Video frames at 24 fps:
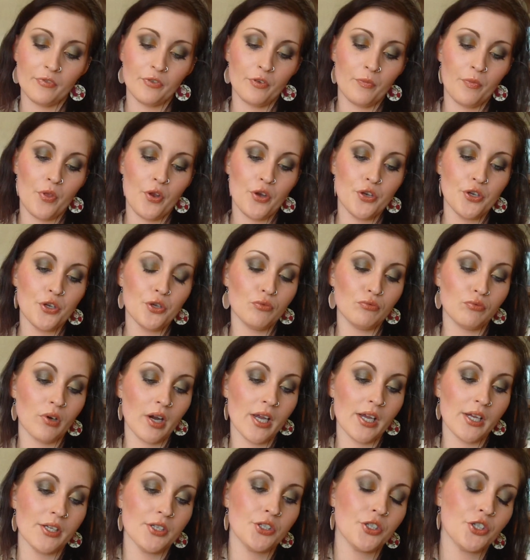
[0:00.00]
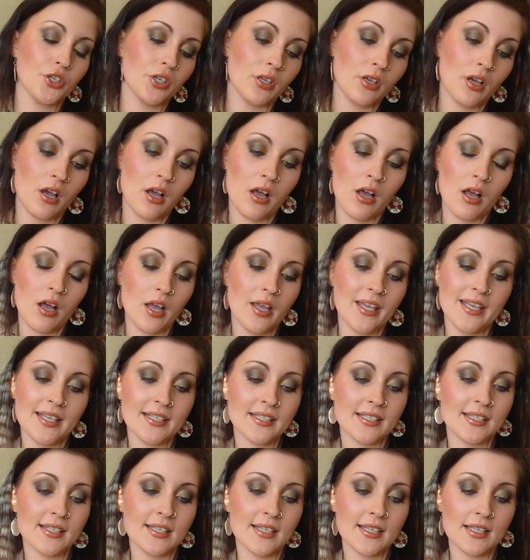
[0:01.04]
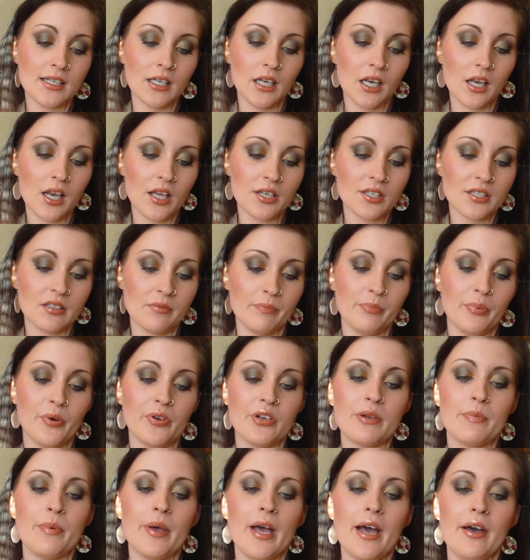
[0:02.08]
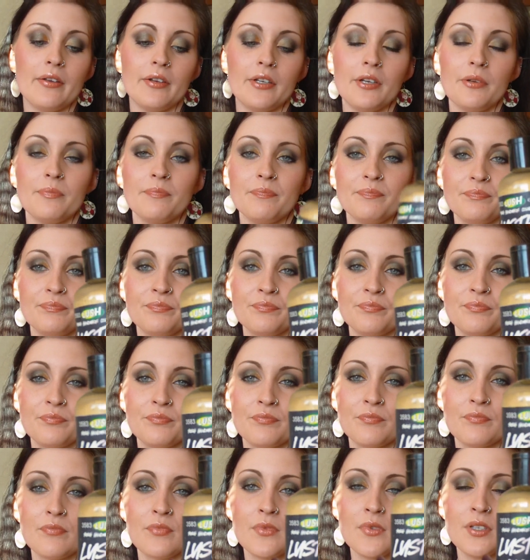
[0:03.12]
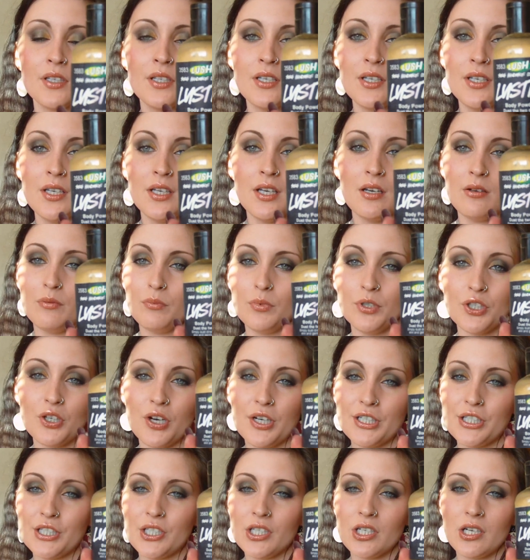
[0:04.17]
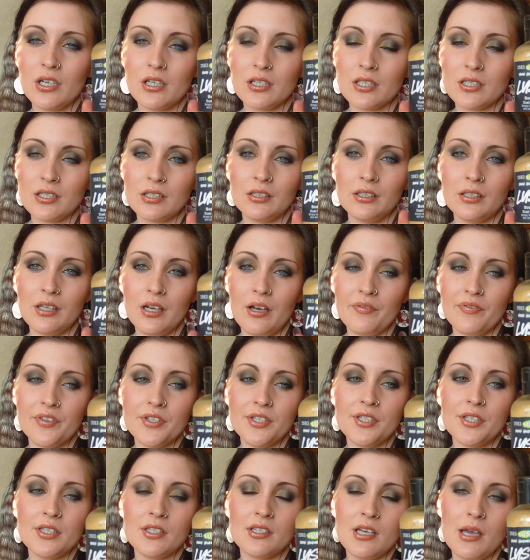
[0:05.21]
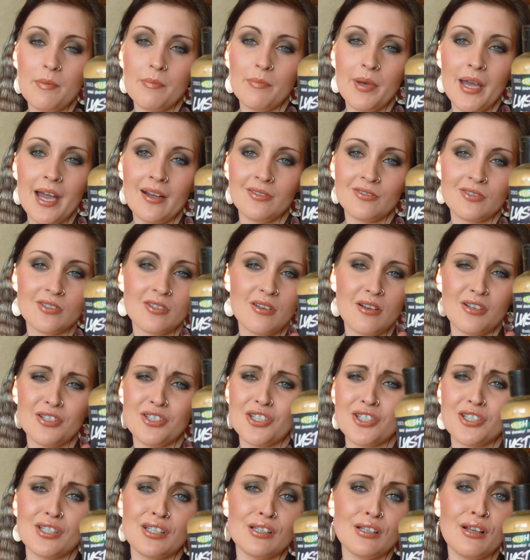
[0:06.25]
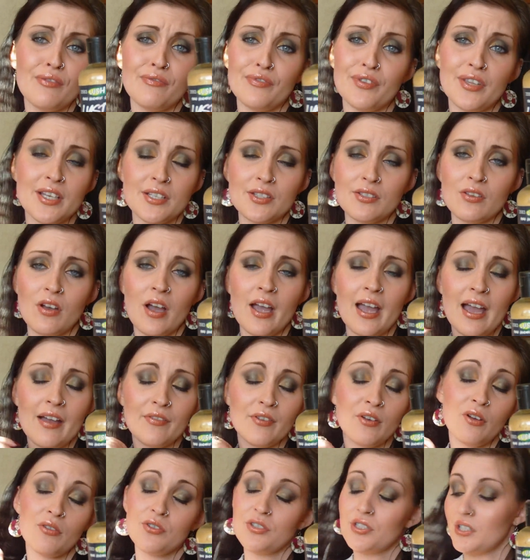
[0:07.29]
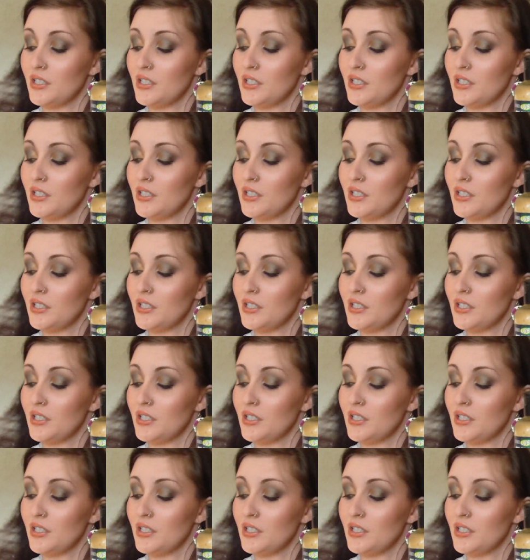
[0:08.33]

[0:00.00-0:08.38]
from the new range is the Lustre Body Powder, which I just love. This is £10. I just love this. I have it on